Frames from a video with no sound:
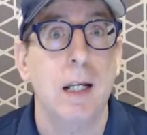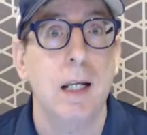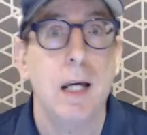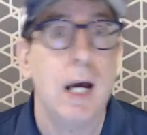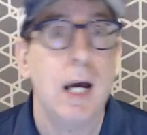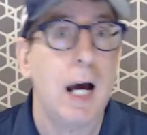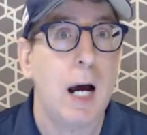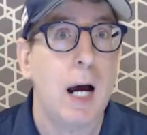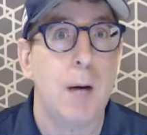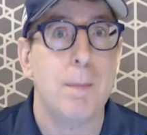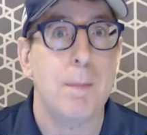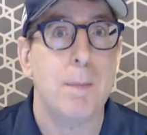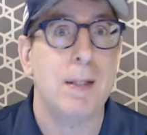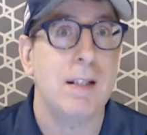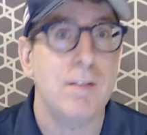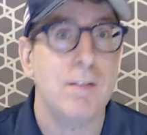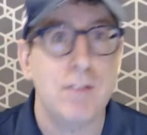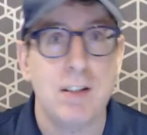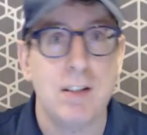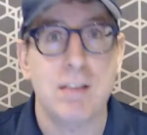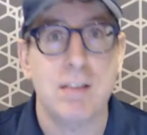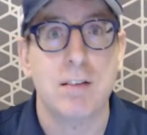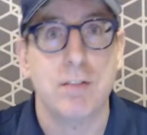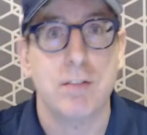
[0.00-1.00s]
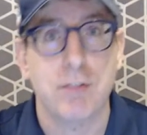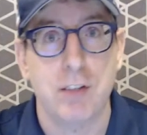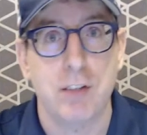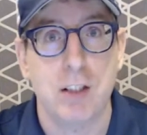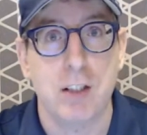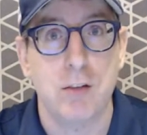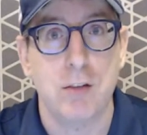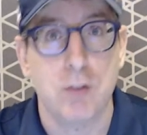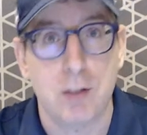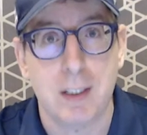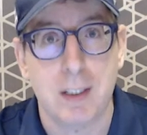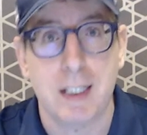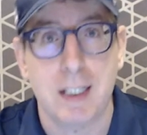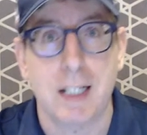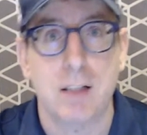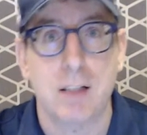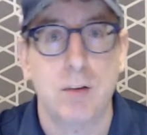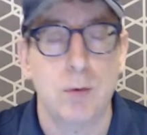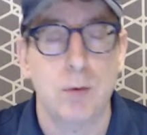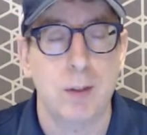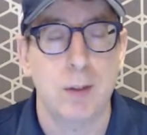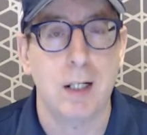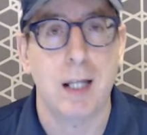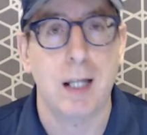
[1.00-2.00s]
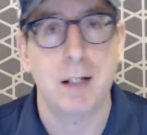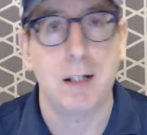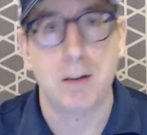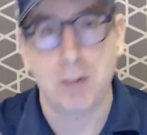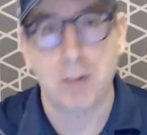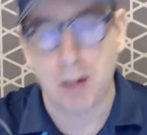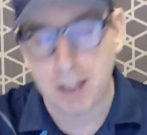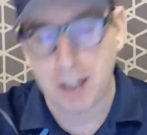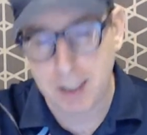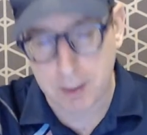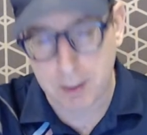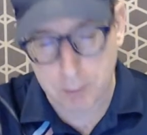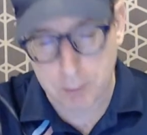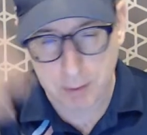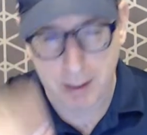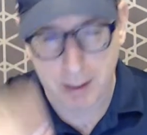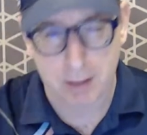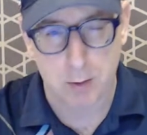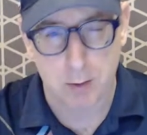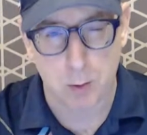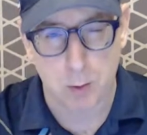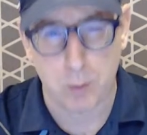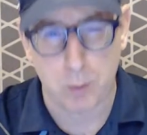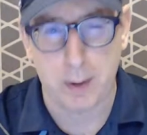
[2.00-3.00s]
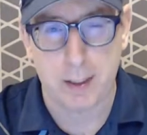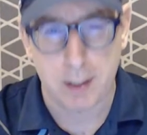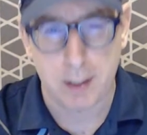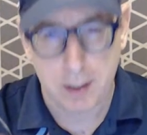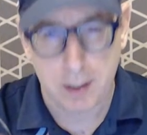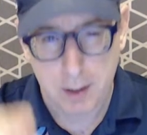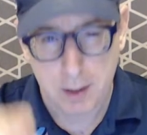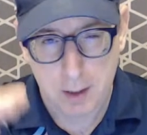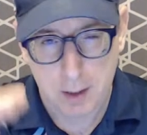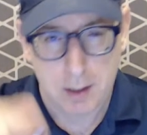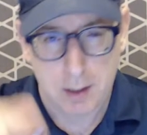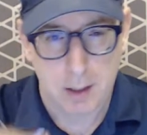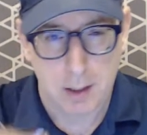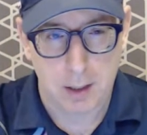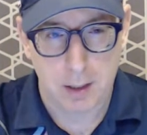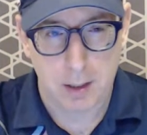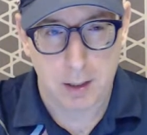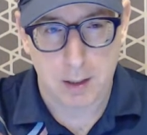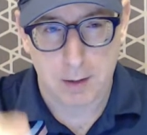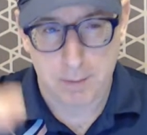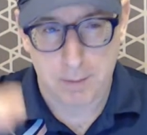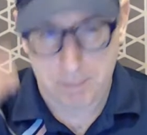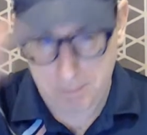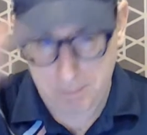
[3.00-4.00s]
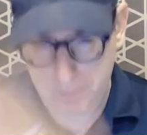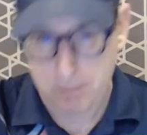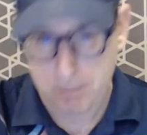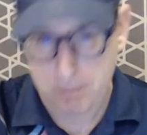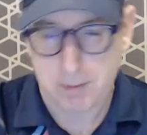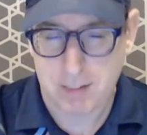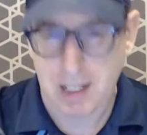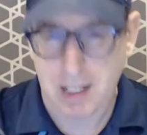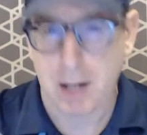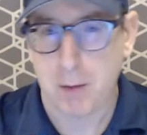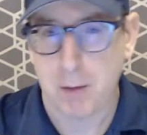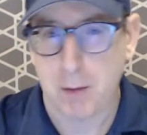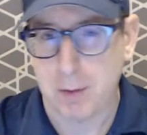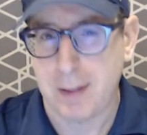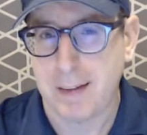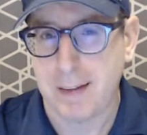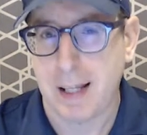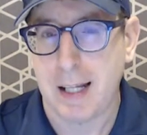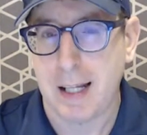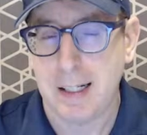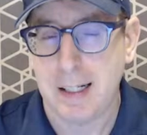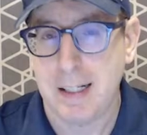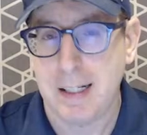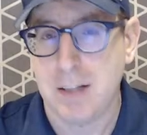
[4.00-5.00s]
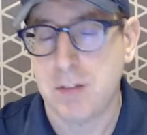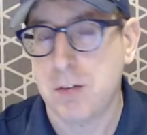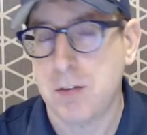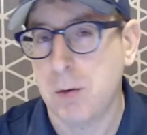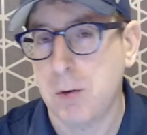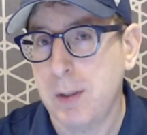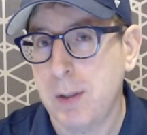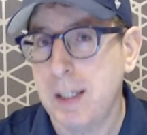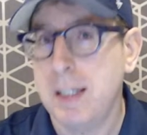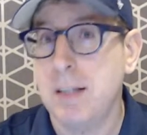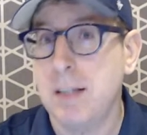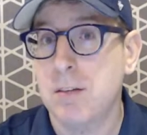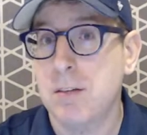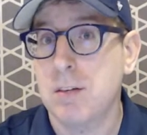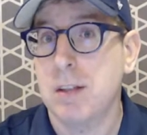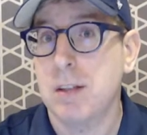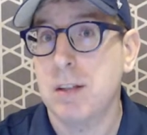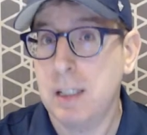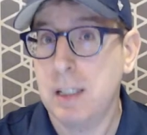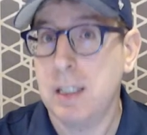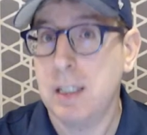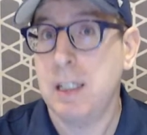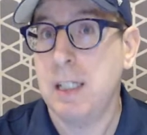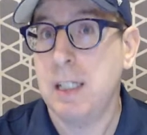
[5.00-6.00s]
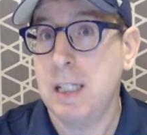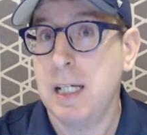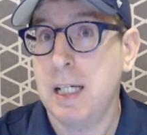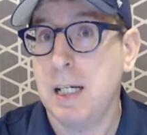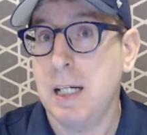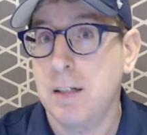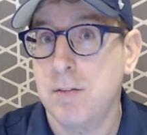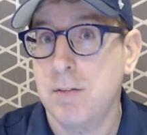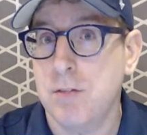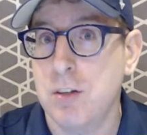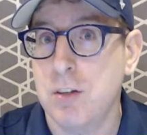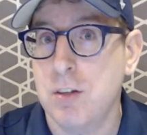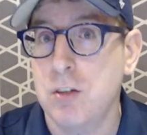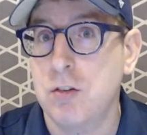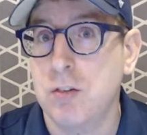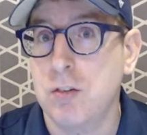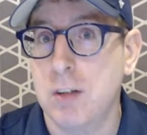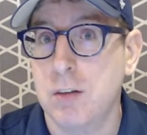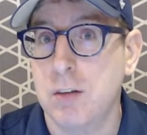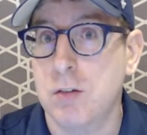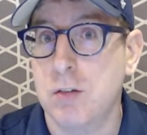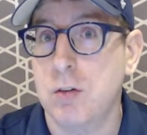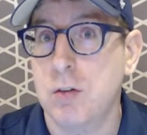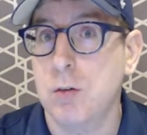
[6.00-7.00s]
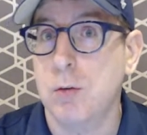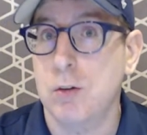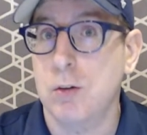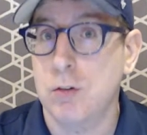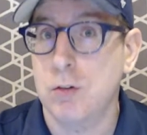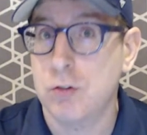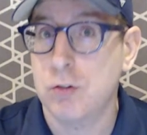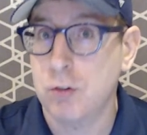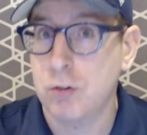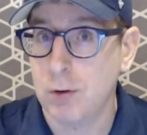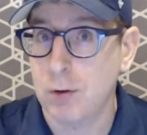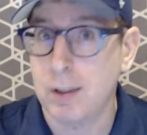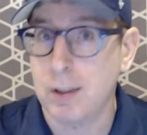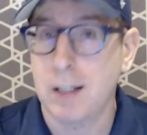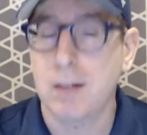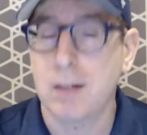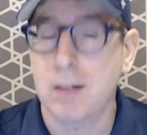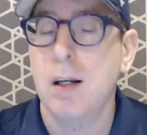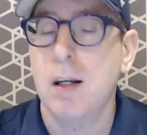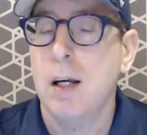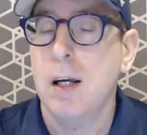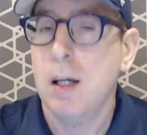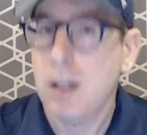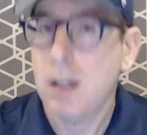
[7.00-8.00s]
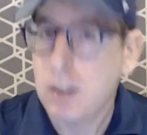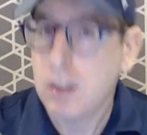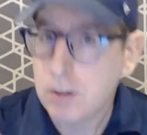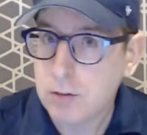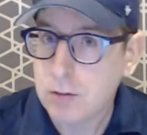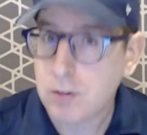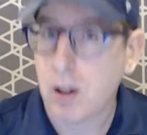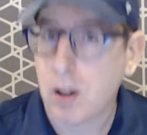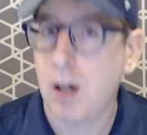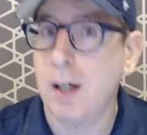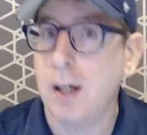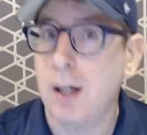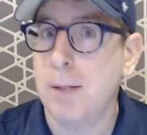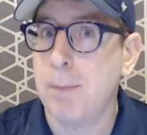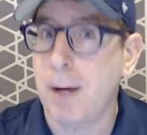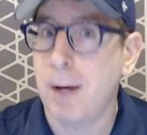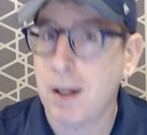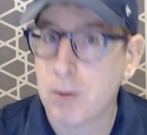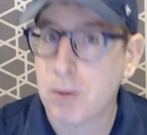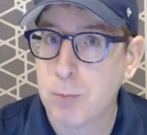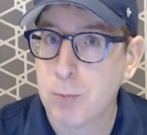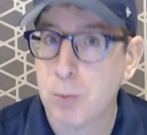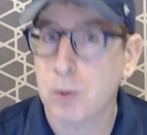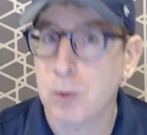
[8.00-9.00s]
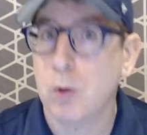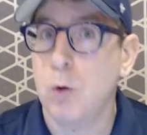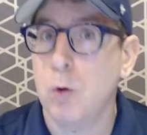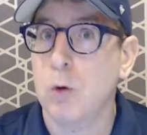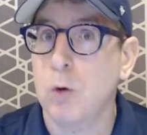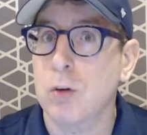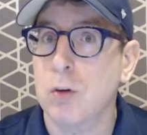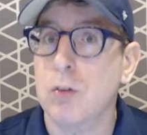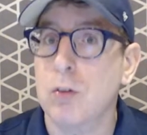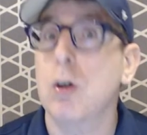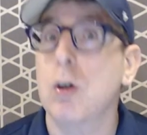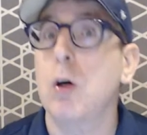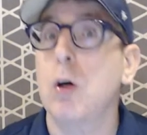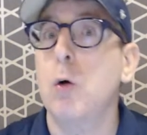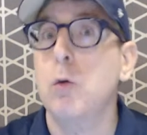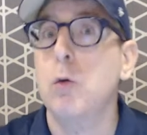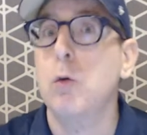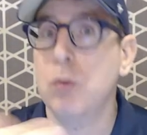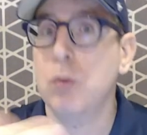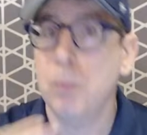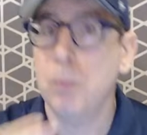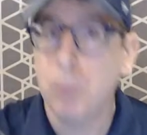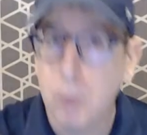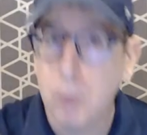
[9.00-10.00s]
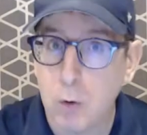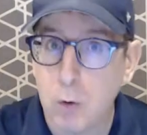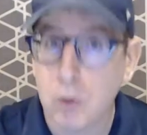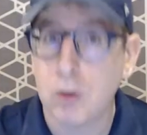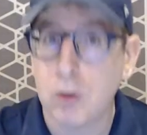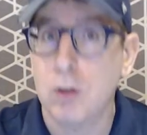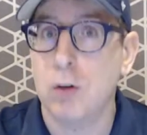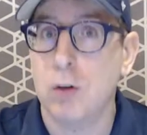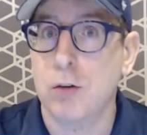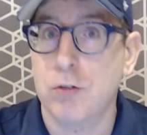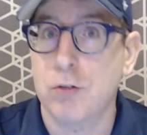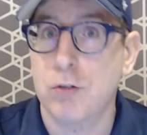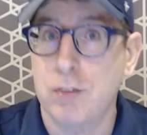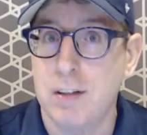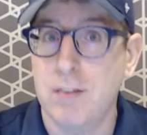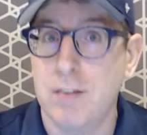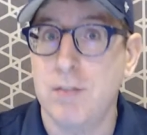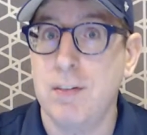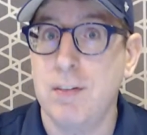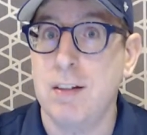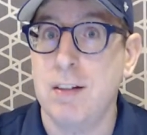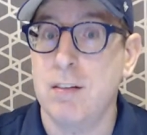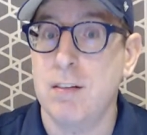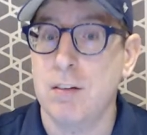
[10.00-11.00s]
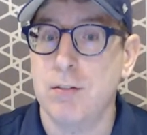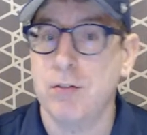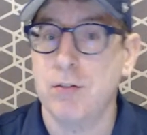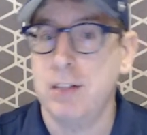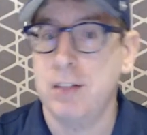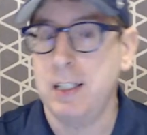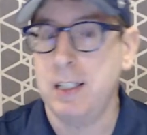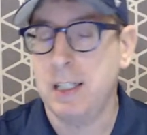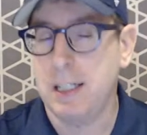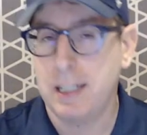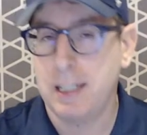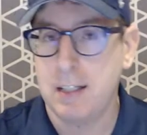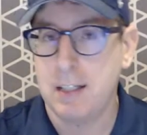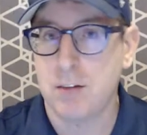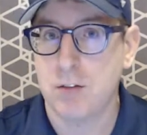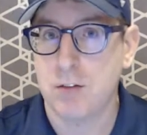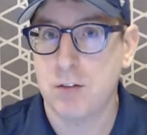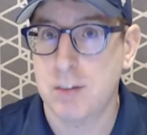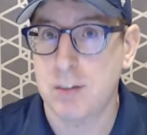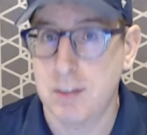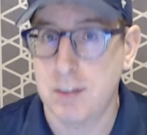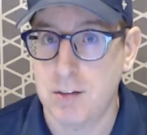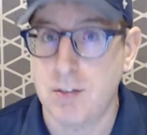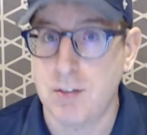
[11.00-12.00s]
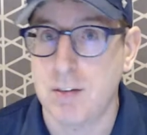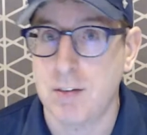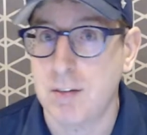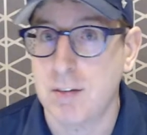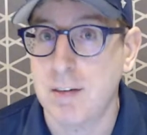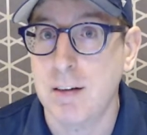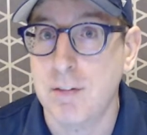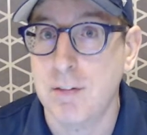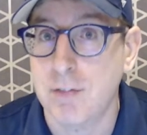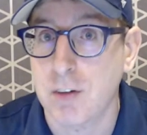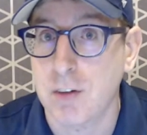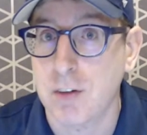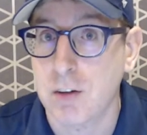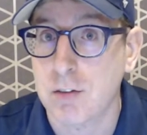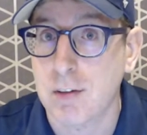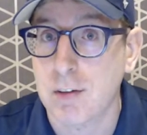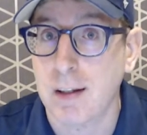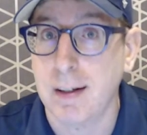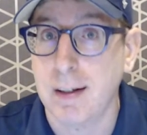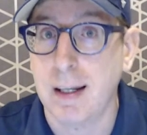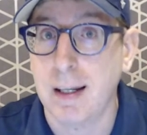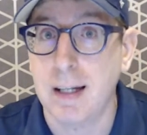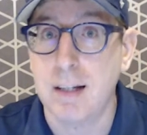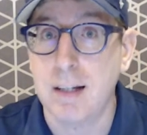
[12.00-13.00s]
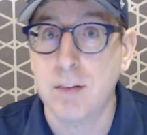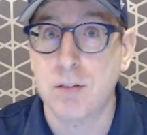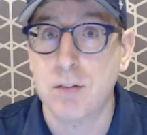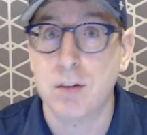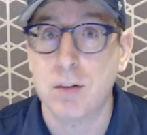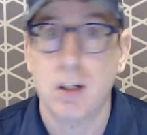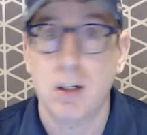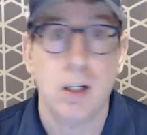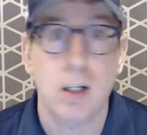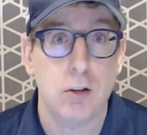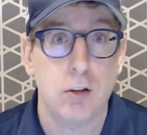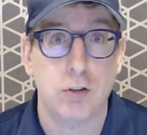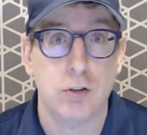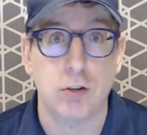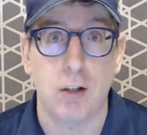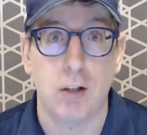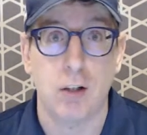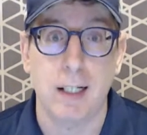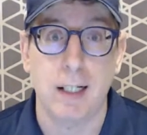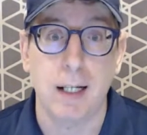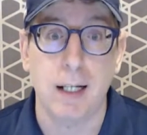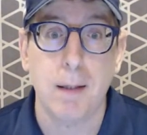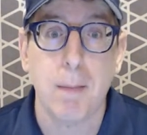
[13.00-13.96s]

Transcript: how many visa frees you can get to. And Thailand ranks quite down in that list. So he had a vision to ensure that Thai passport holders could go to more countries visa free, and I guess this is the first on the list, China.